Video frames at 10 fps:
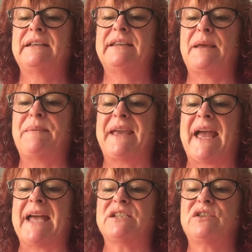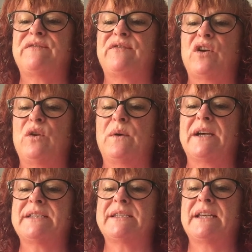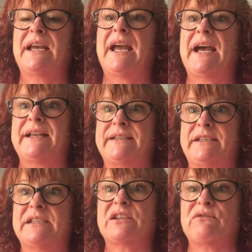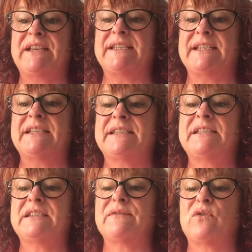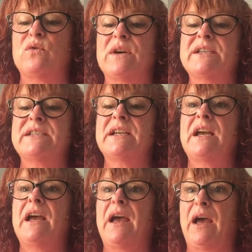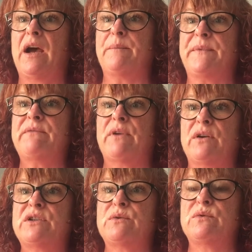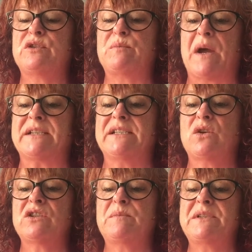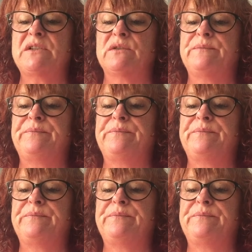They began to follow us, at a discreet distance of course, up the road towards Bertie's hospital.